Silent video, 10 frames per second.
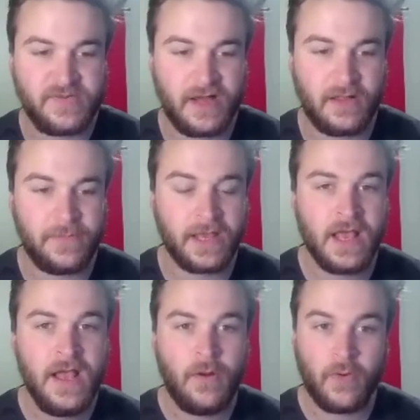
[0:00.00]

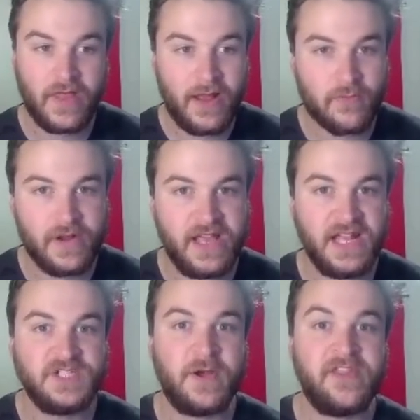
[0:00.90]
developing. Well, that
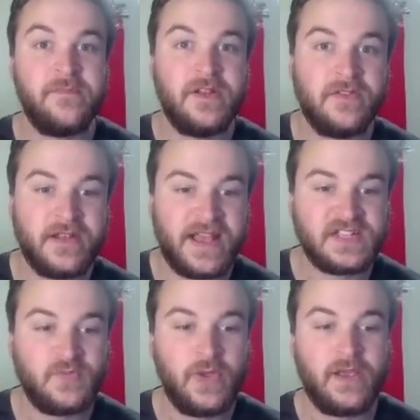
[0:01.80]
ridge by the middle of
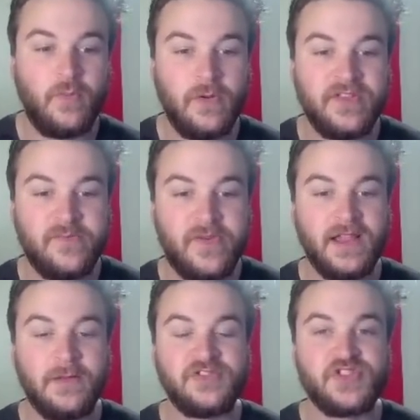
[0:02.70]
next week will
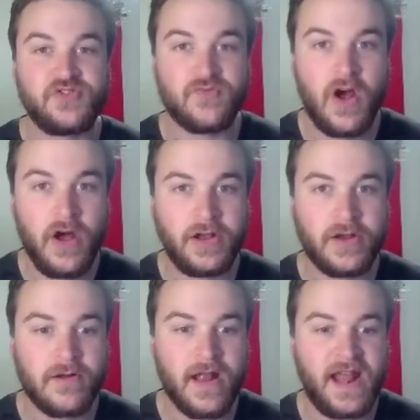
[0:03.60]
develop
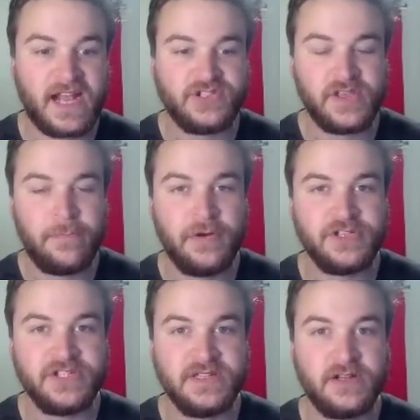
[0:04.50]
stronger and actually
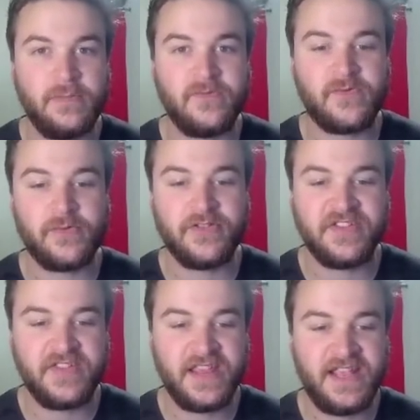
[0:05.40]
push a little bit further
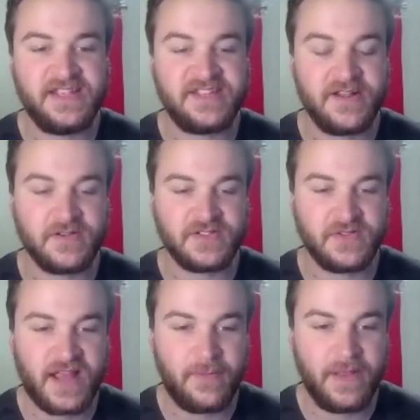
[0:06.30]
to the east here.
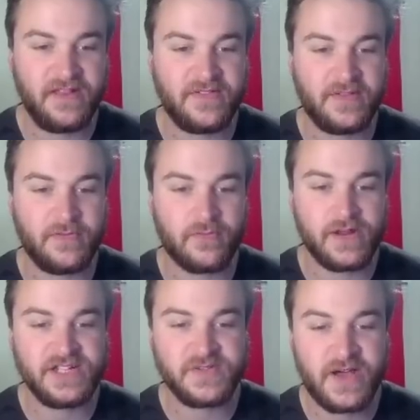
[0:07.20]
So that means the
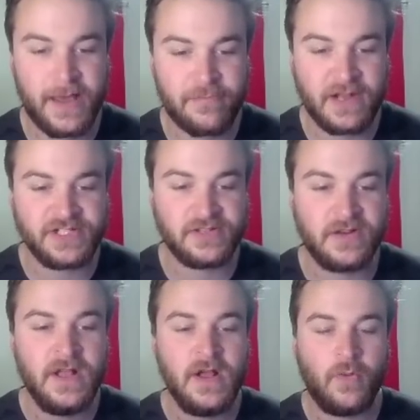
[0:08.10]
ridge of high
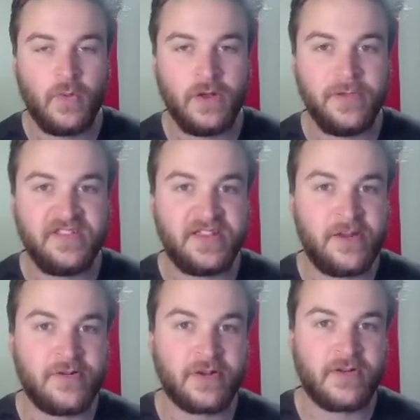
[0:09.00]
pressure will be
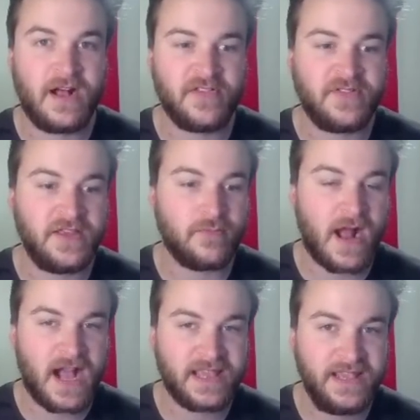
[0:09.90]
centered across the
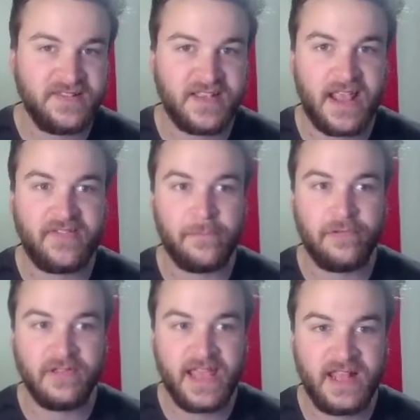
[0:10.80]
Rockies and the
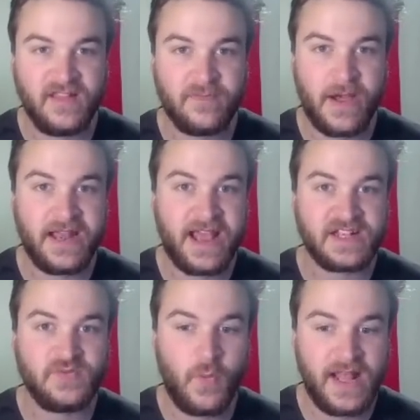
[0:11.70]
plains by
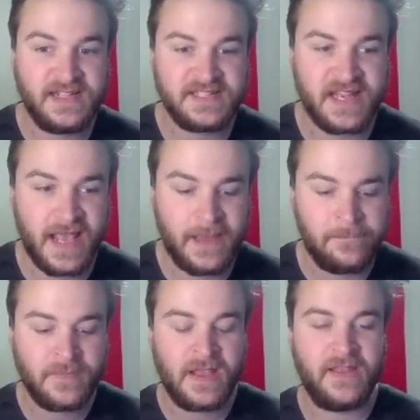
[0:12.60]
next
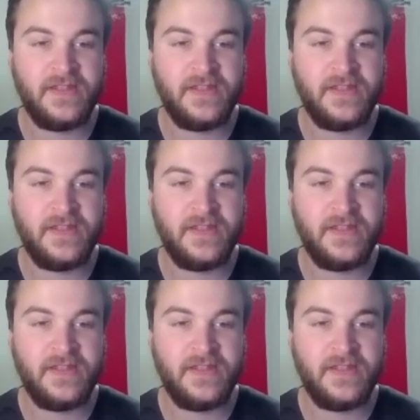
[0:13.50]
Wednesday, and